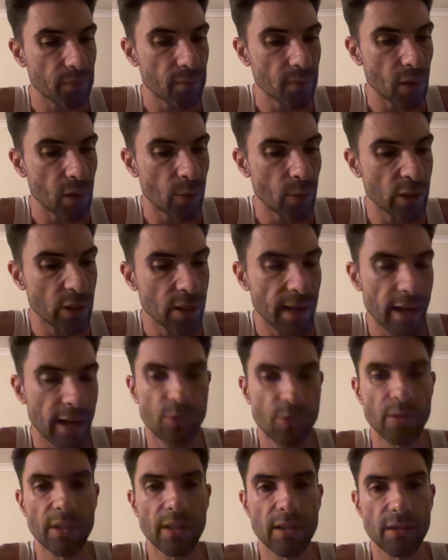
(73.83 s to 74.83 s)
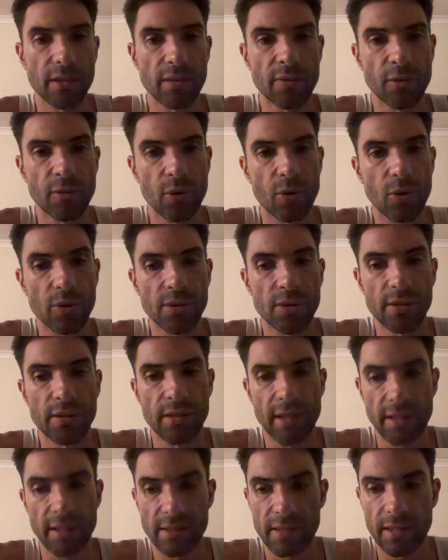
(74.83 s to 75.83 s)
Which naturally, of course,
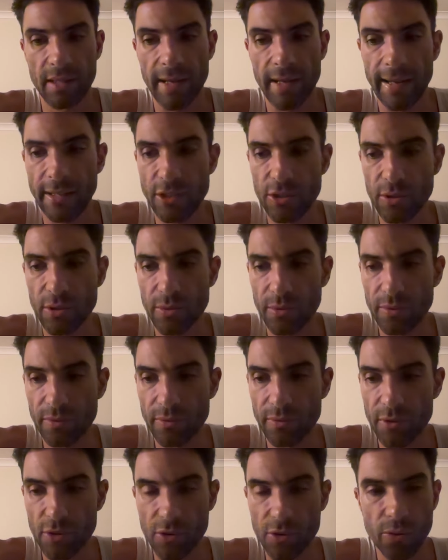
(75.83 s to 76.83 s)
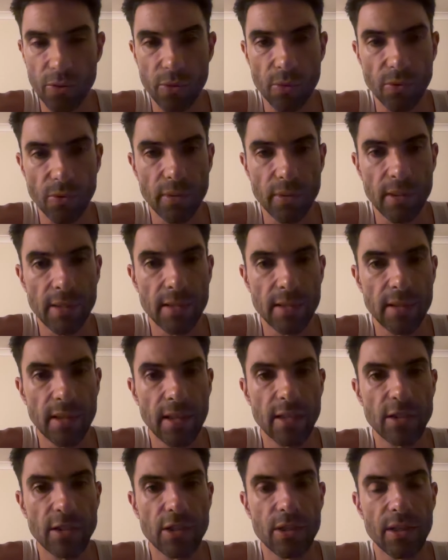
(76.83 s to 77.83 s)
that's the nature of school, is that
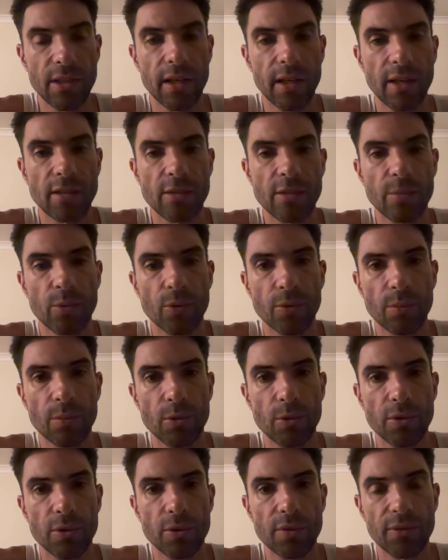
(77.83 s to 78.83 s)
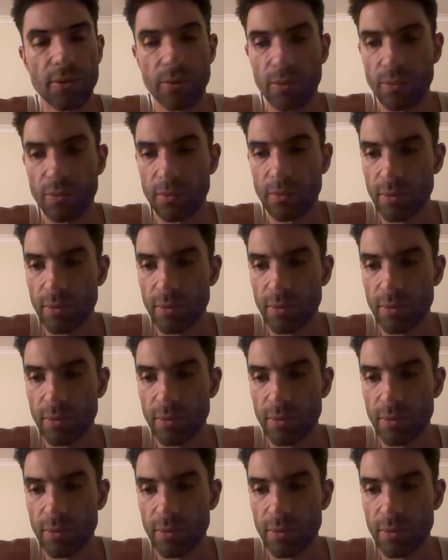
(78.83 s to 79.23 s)
each year gets more and more difficult.